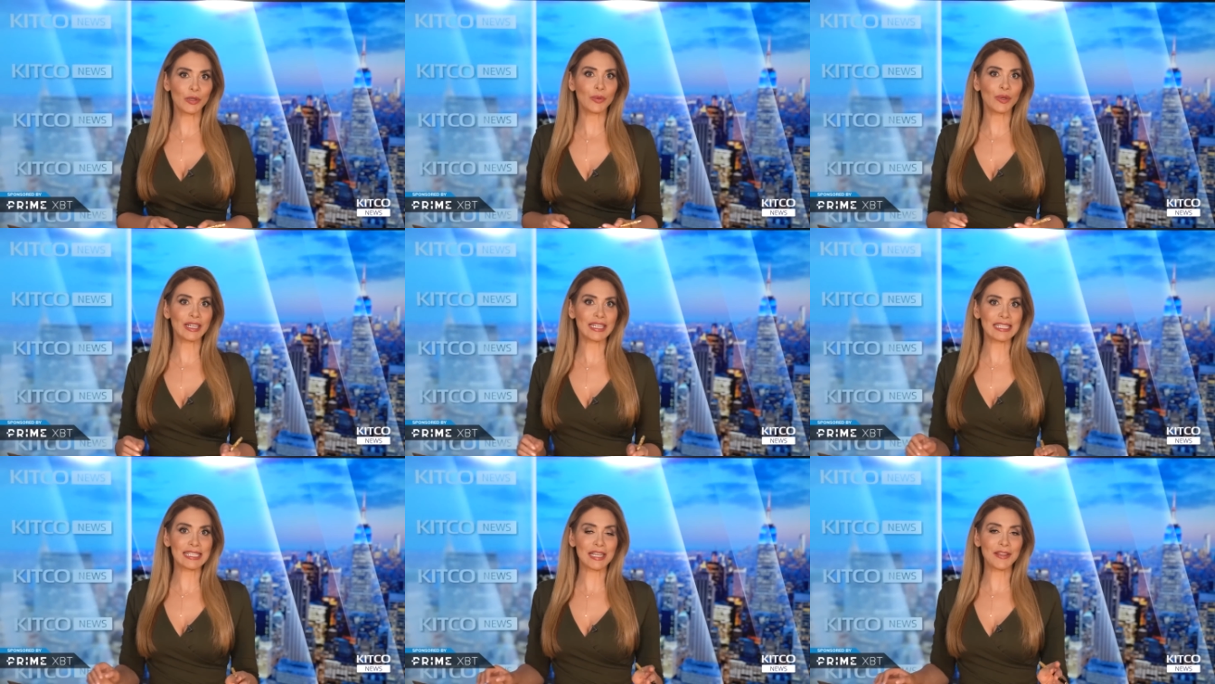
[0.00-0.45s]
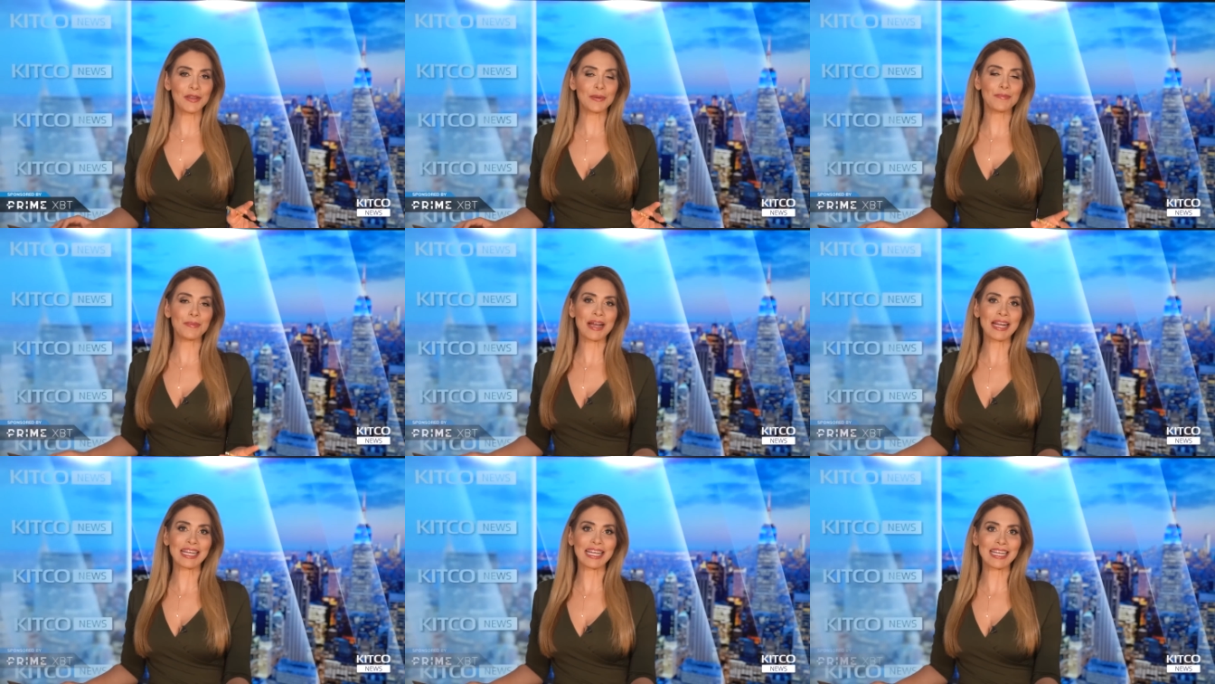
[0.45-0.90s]
where he said the
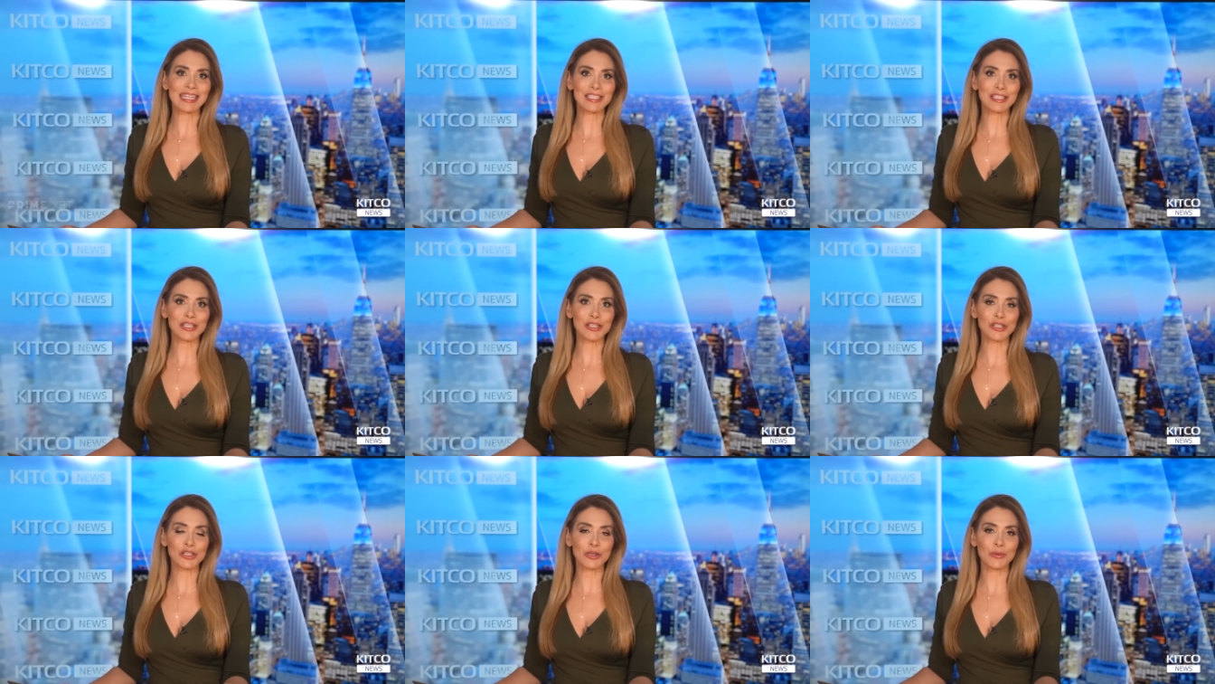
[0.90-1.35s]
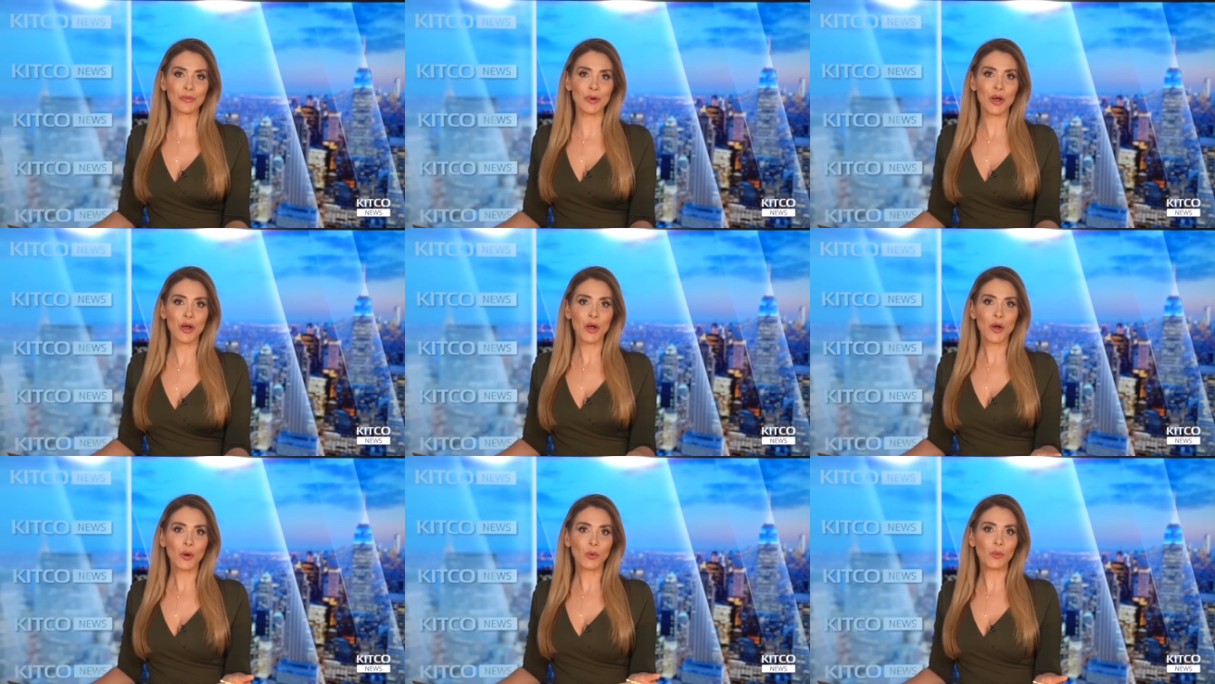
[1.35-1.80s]
banking system
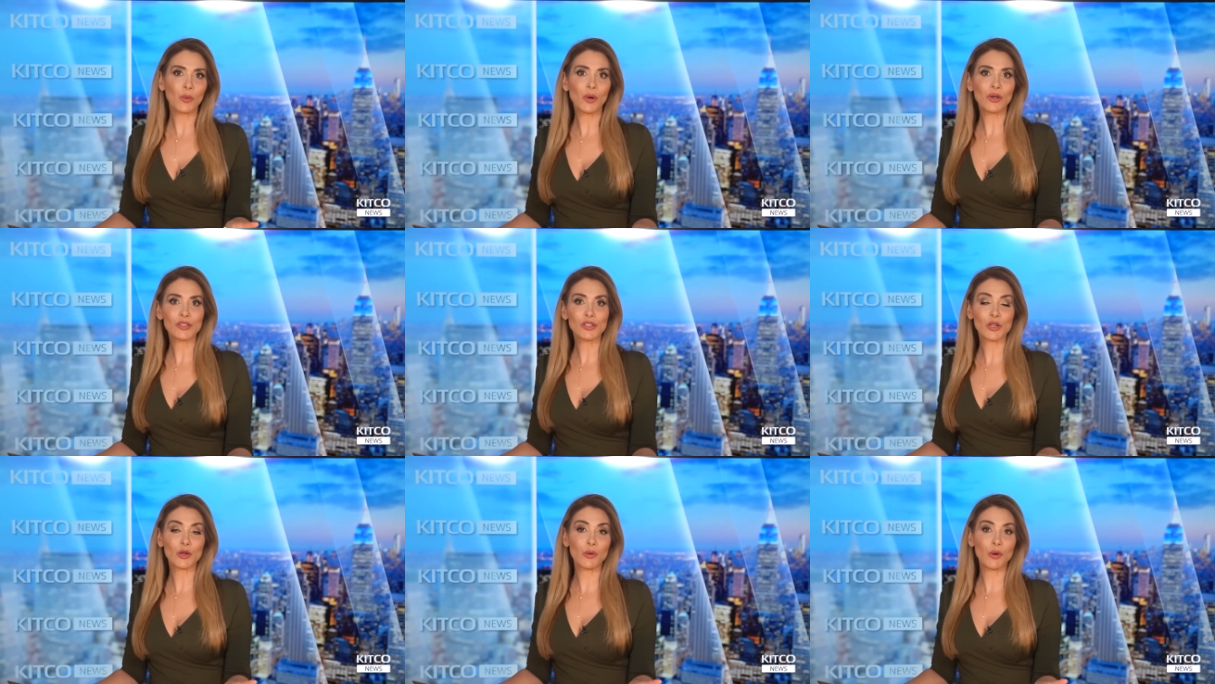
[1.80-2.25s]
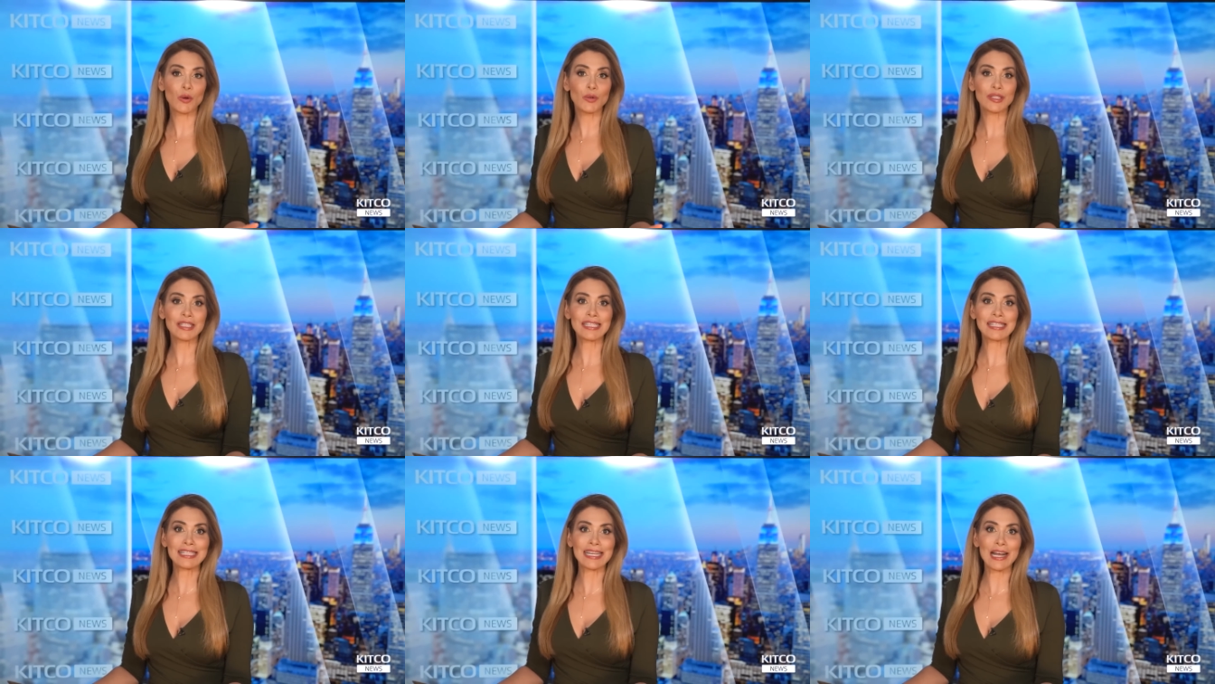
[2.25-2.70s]
was,
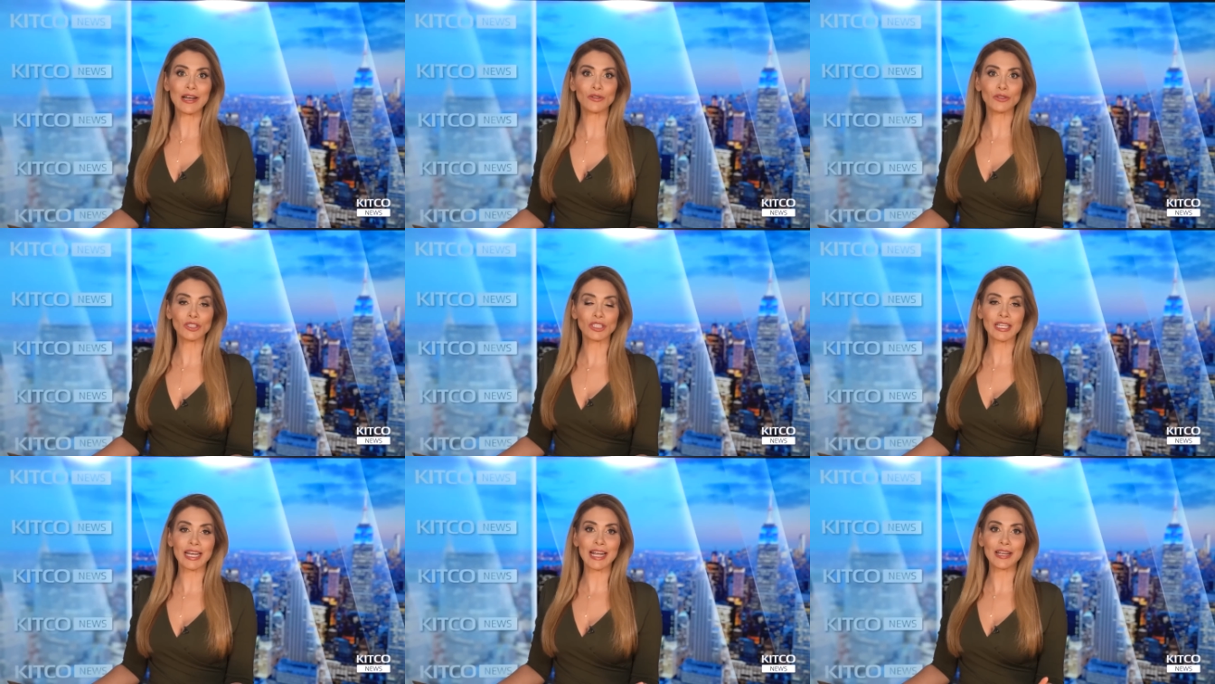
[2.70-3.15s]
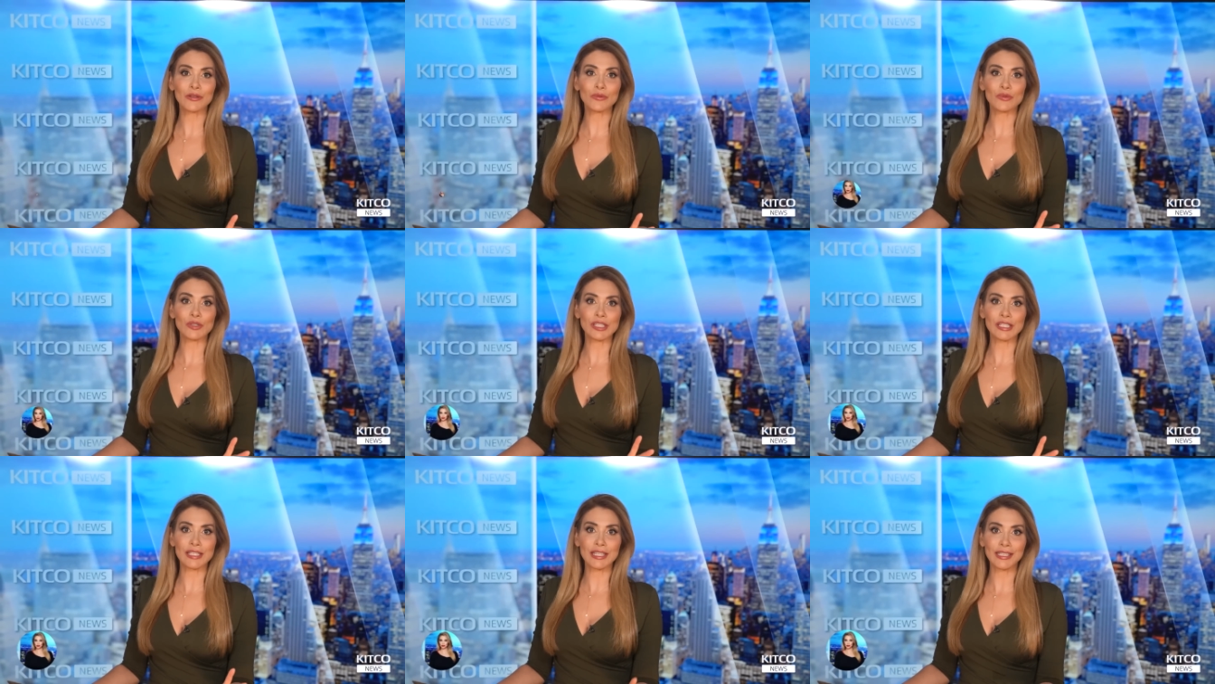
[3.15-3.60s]
quote, sound and
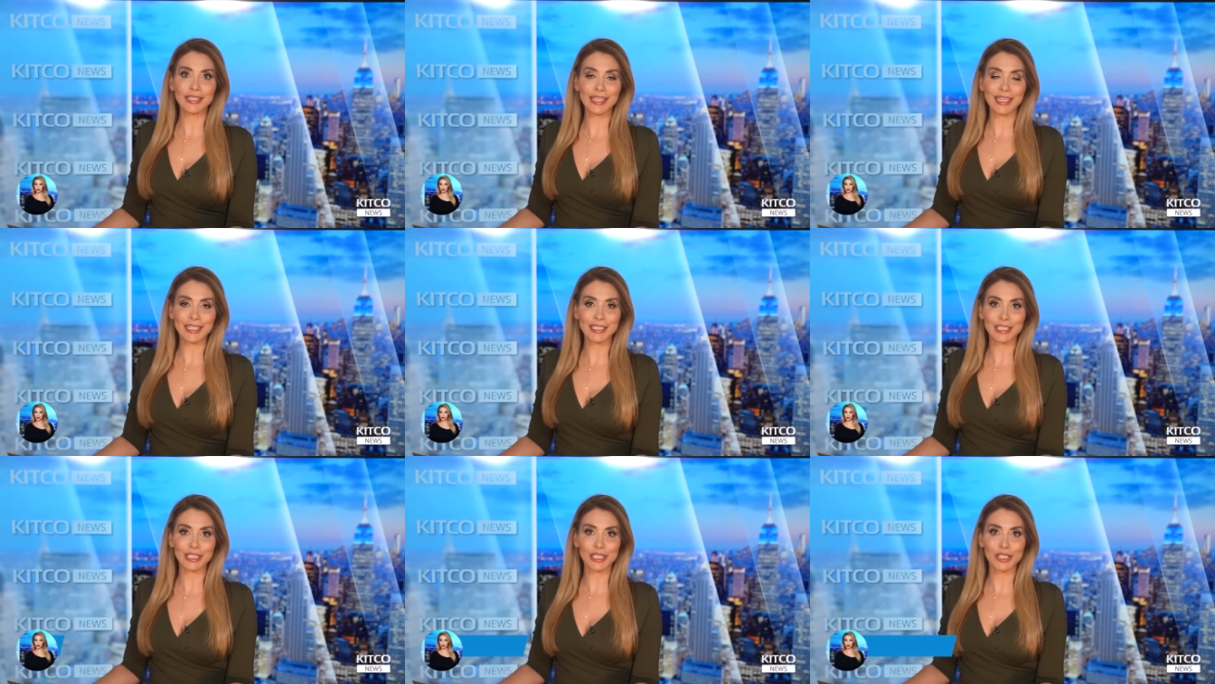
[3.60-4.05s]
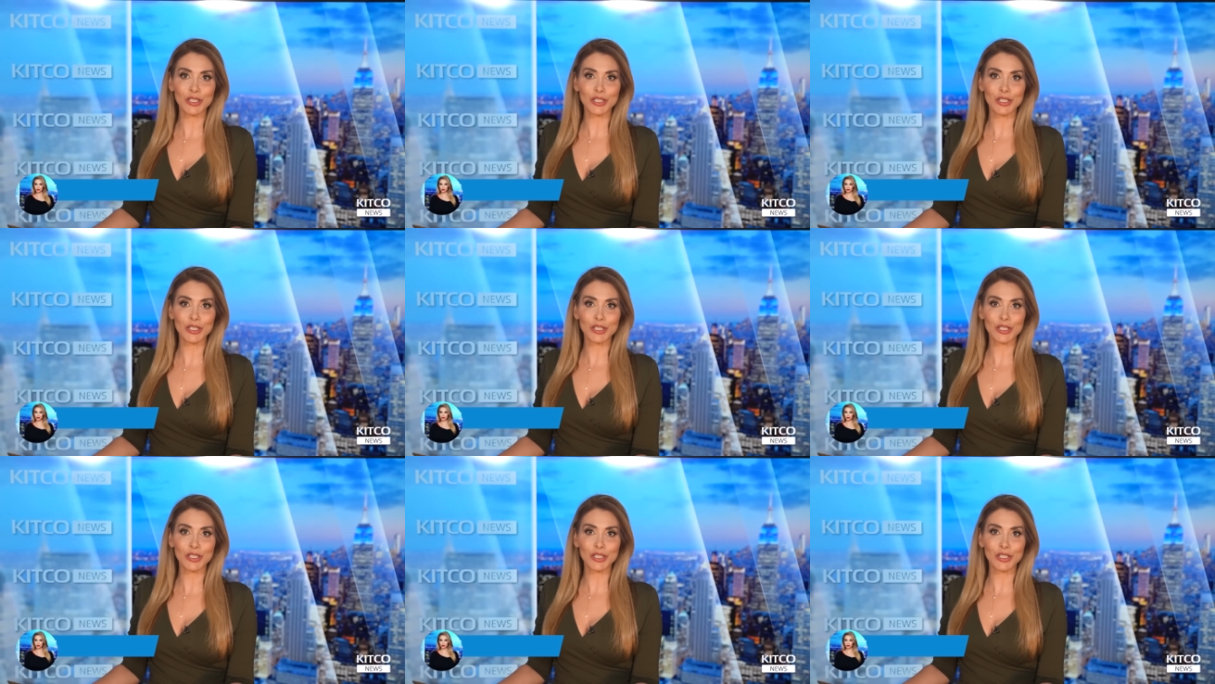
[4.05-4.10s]
resilient.